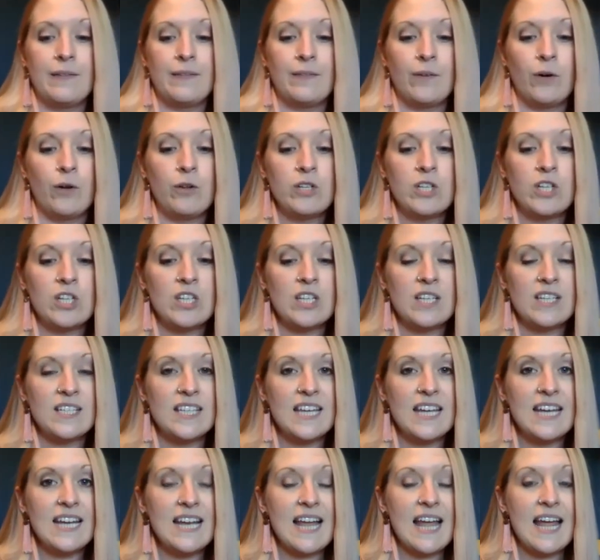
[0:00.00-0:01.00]
onto the
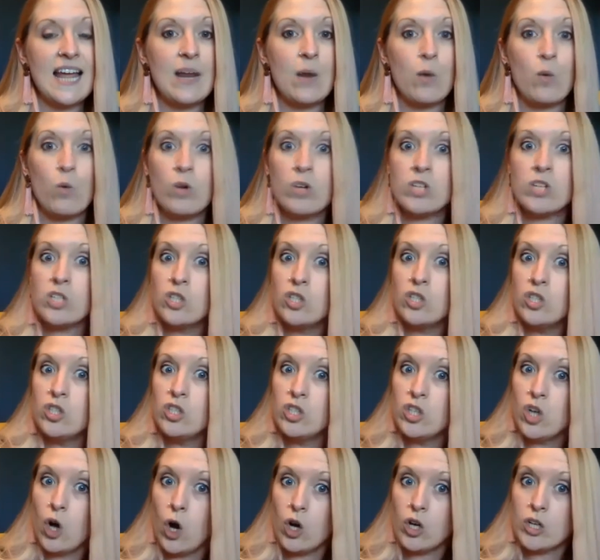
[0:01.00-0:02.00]
ceiling was
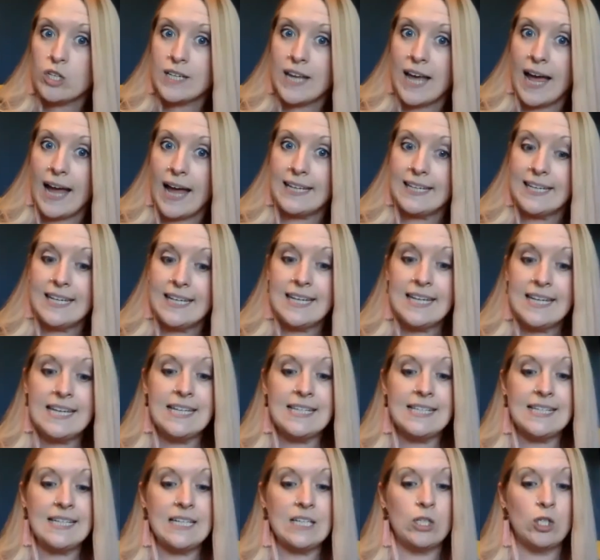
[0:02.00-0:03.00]
not an
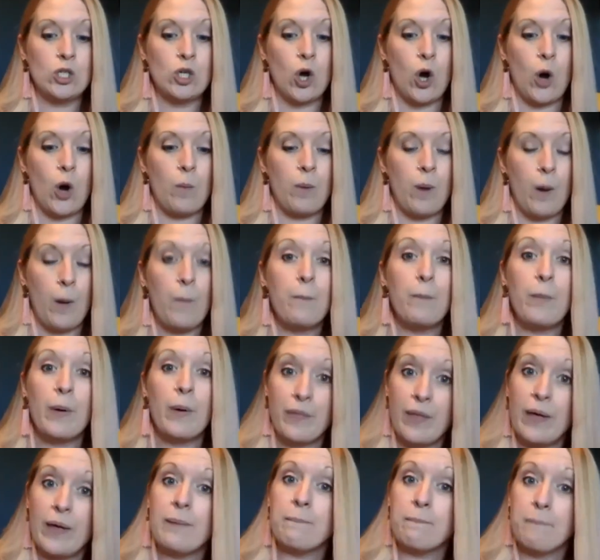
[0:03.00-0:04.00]
easy job, but
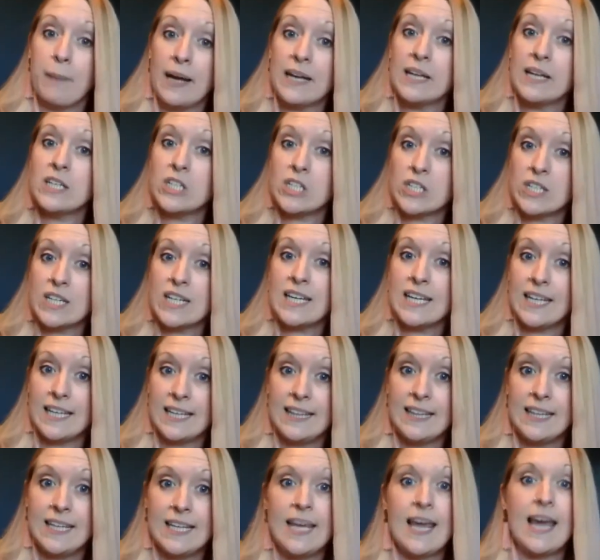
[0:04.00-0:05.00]
they managed it
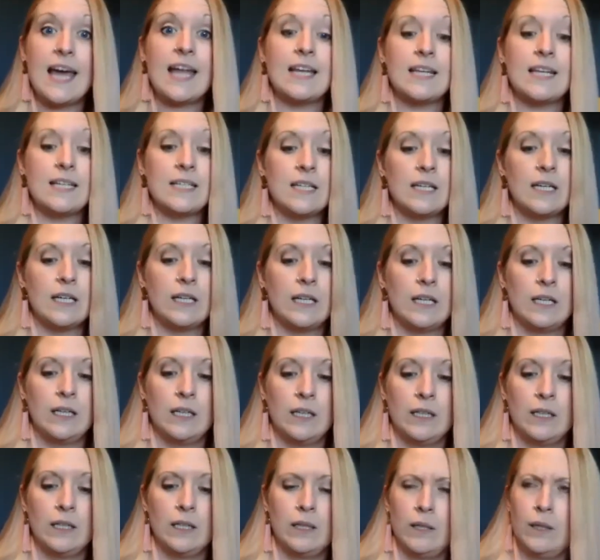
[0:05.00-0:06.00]
in the end.
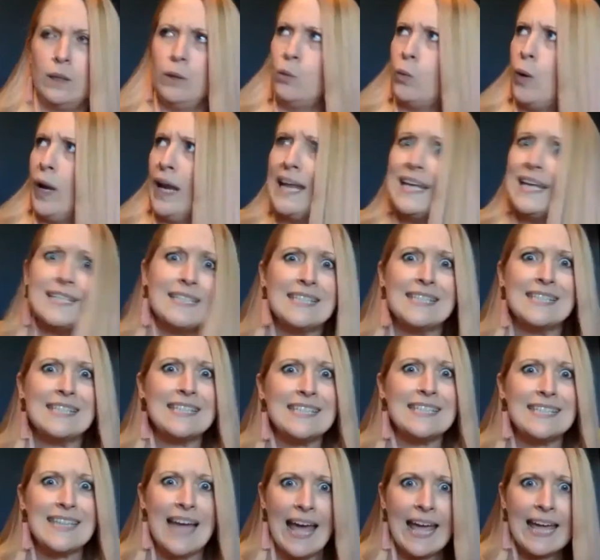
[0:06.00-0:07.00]
Will it
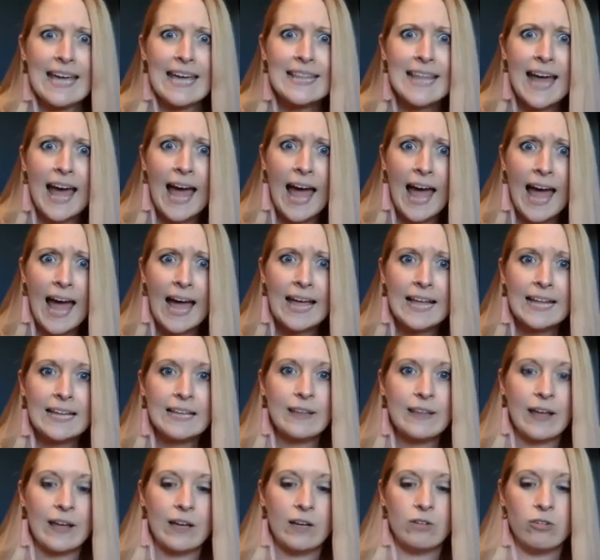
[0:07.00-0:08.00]
stay there?
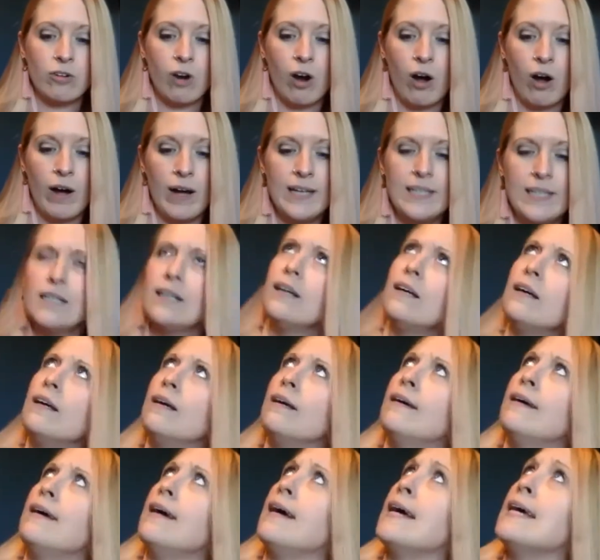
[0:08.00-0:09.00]
They cried.
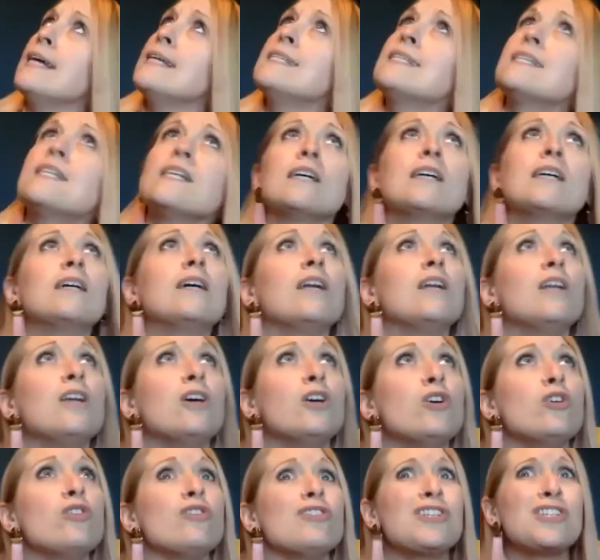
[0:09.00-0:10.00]
Is the
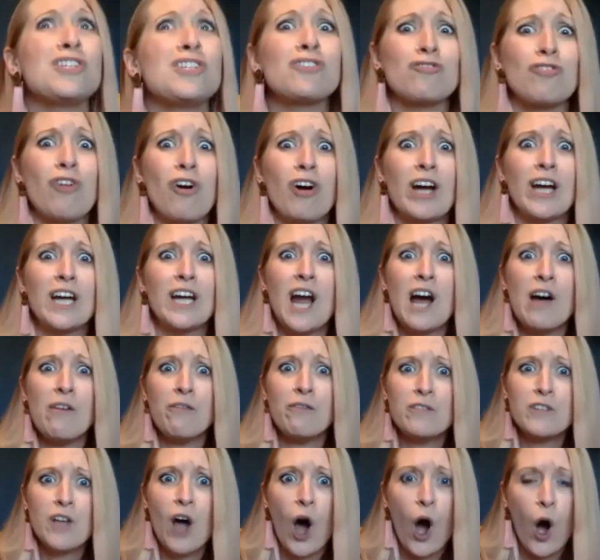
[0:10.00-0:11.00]
glue strong
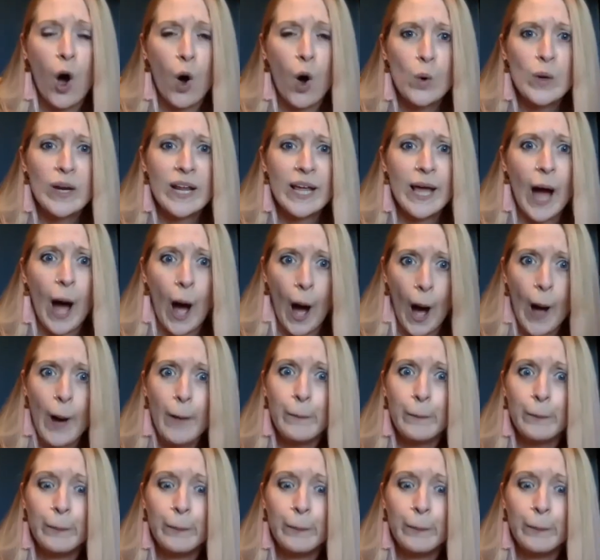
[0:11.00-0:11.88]
enough to hold it up?